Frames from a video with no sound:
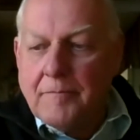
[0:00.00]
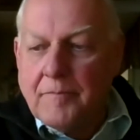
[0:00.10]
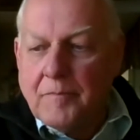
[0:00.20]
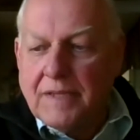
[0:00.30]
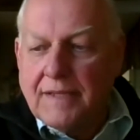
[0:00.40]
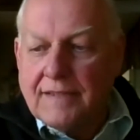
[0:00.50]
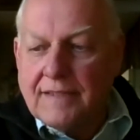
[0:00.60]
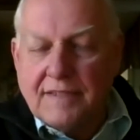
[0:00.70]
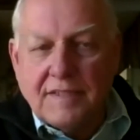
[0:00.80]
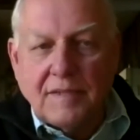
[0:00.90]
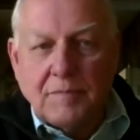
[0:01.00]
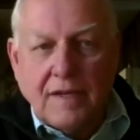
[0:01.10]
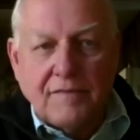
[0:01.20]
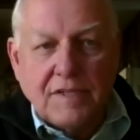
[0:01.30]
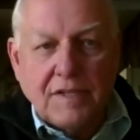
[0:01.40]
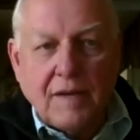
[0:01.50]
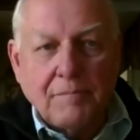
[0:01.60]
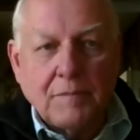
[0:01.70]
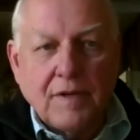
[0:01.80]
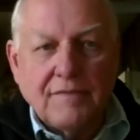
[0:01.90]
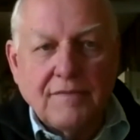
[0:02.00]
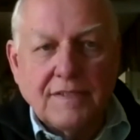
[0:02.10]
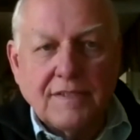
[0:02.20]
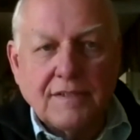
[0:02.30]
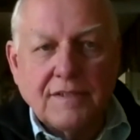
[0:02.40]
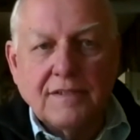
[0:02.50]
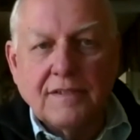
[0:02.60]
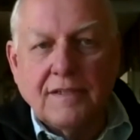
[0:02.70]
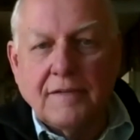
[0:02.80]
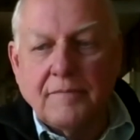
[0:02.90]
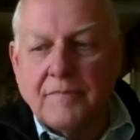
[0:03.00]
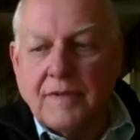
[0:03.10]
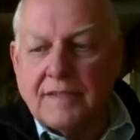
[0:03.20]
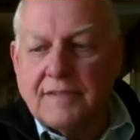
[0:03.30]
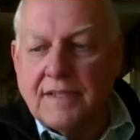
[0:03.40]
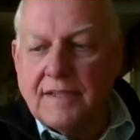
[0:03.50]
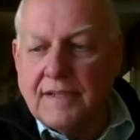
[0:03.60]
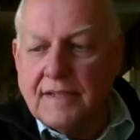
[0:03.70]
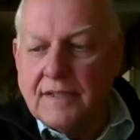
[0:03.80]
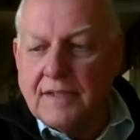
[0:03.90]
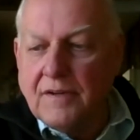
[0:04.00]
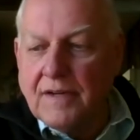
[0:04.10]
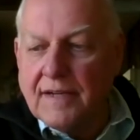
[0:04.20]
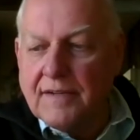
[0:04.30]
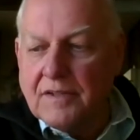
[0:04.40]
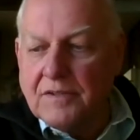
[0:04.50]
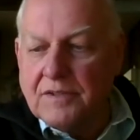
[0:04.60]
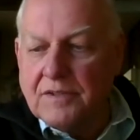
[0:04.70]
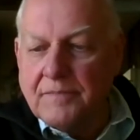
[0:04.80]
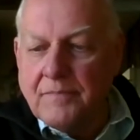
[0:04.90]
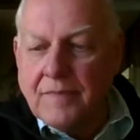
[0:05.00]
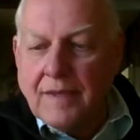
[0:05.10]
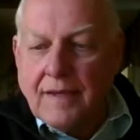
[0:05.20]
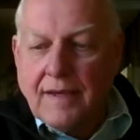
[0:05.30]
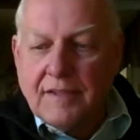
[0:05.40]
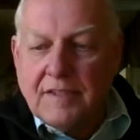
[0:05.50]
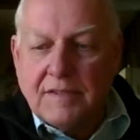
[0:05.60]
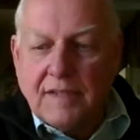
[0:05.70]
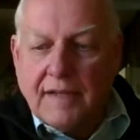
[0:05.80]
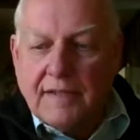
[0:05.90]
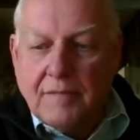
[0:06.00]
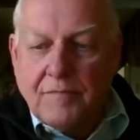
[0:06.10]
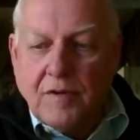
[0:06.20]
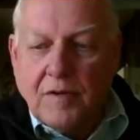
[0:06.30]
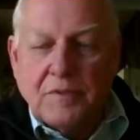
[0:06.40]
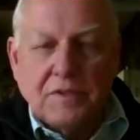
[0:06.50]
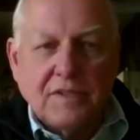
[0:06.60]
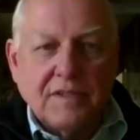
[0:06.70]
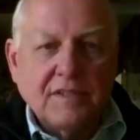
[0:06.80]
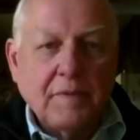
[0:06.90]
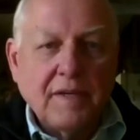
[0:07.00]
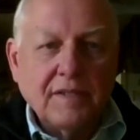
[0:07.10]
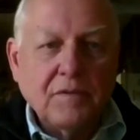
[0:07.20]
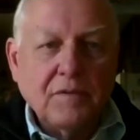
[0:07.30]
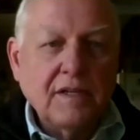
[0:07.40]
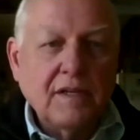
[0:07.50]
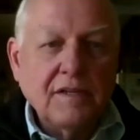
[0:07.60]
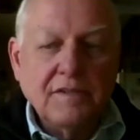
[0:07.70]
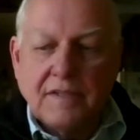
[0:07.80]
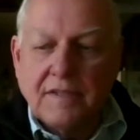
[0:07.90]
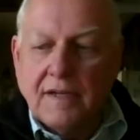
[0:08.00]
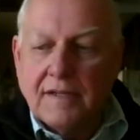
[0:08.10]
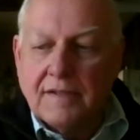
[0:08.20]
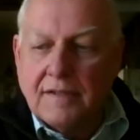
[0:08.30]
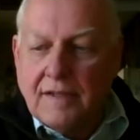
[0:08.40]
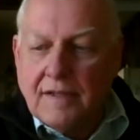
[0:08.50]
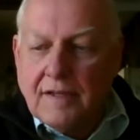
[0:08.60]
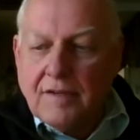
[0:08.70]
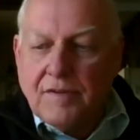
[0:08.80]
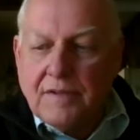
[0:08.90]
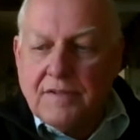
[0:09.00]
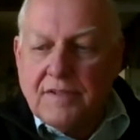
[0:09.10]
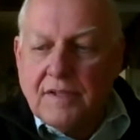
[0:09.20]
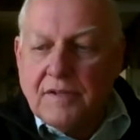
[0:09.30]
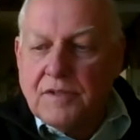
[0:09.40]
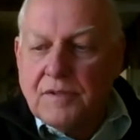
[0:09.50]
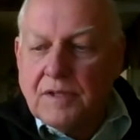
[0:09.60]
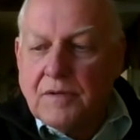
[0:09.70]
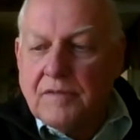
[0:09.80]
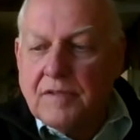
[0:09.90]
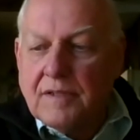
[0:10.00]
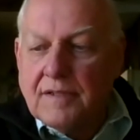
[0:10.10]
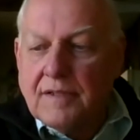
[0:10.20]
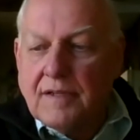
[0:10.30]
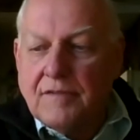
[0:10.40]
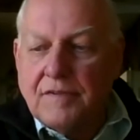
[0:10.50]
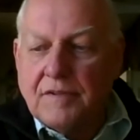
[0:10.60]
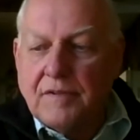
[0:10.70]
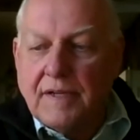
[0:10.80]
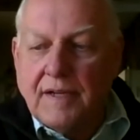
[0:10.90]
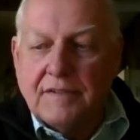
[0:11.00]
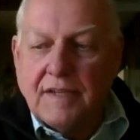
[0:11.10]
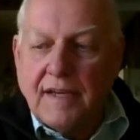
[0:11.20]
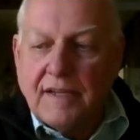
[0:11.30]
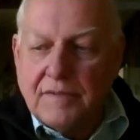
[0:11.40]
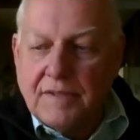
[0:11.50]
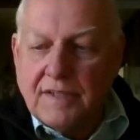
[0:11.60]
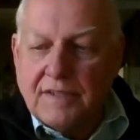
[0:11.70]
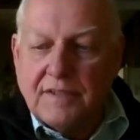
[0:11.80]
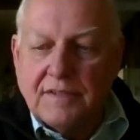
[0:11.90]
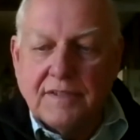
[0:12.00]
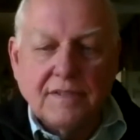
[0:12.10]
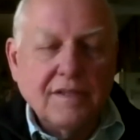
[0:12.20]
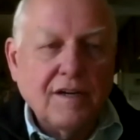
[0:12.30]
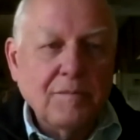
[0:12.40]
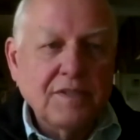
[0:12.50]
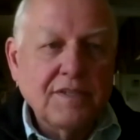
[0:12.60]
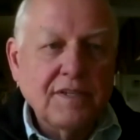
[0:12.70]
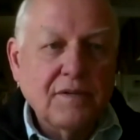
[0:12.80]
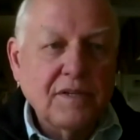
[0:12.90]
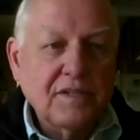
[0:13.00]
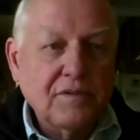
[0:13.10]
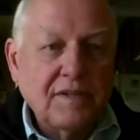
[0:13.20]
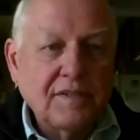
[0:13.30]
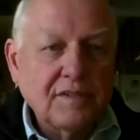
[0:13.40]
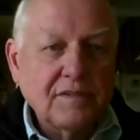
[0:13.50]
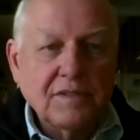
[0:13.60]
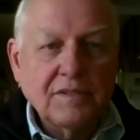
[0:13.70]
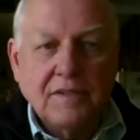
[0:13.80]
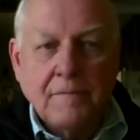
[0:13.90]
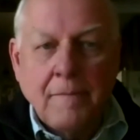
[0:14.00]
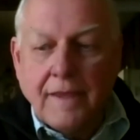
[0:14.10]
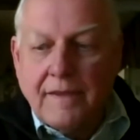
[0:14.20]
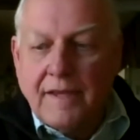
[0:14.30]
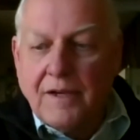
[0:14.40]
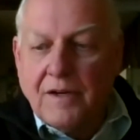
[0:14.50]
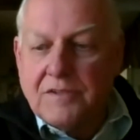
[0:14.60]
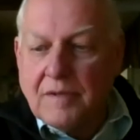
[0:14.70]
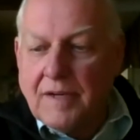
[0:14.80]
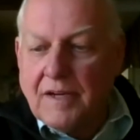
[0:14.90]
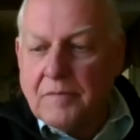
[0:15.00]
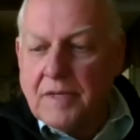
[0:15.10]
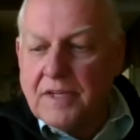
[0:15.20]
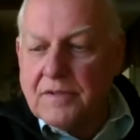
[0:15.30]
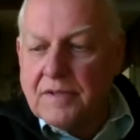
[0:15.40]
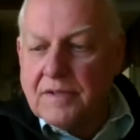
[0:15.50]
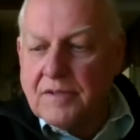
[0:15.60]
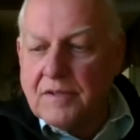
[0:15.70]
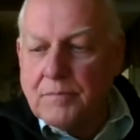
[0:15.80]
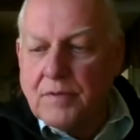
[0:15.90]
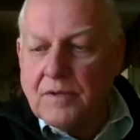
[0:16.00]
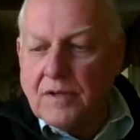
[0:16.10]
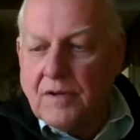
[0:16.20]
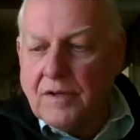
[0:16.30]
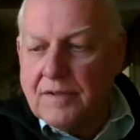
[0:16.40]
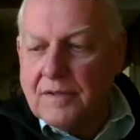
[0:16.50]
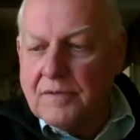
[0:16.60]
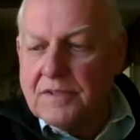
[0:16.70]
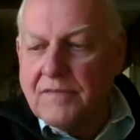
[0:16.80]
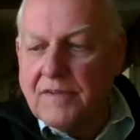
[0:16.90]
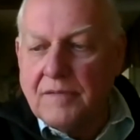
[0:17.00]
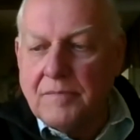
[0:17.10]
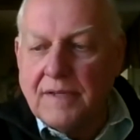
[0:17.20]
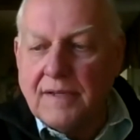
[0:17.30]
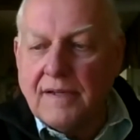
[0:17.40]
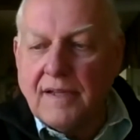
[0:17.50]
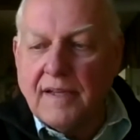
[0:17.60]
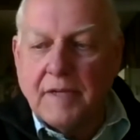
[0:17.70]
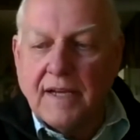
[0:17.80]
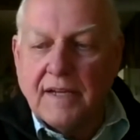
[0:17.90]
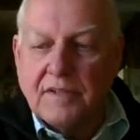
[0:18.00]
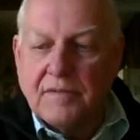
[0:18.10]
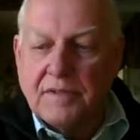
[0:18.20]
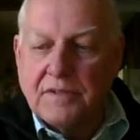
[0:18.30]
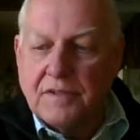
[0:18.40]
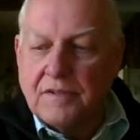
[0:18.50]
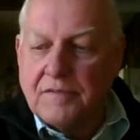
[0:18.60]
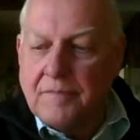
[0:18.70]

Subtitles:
But that doesn't seem to have stopped the private sector. I see that Indigo Agriculture has signed up farmers and is paying $20 a ton for the CO2 equivalent for greenhouse gas reductions and carbon sequestration, which they are somehow measuring with a protocol that was developed by the Climate Action Reserve.